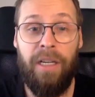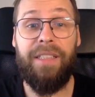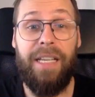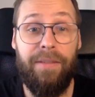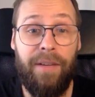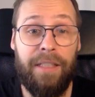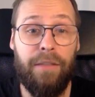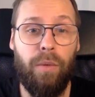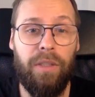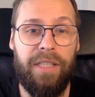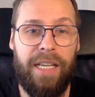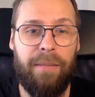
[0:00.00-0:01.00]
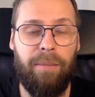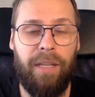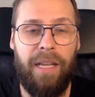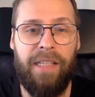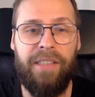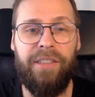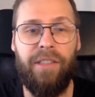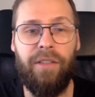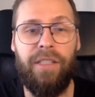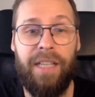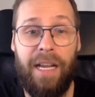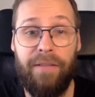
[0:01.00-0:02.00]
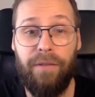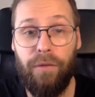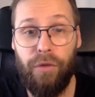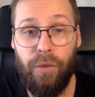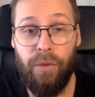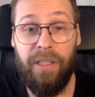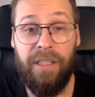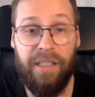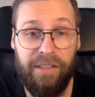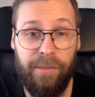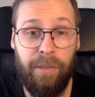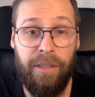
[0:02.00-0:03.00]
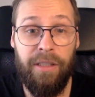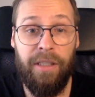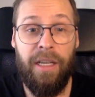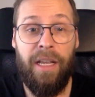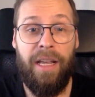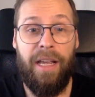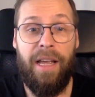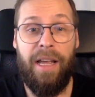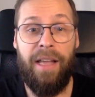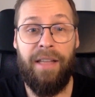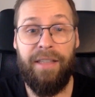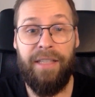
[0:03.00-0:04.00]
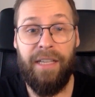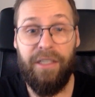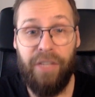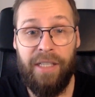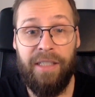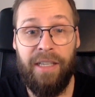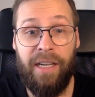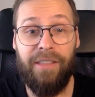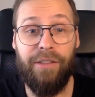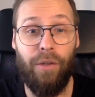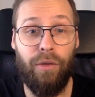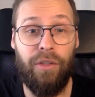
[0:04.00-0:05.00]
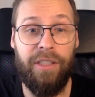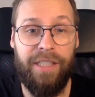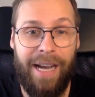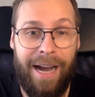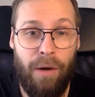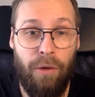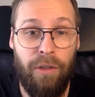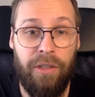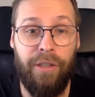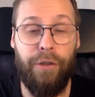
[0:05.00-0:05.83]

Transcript: The event will take place on the 9th of June in Lisbon, and the agenda is already out.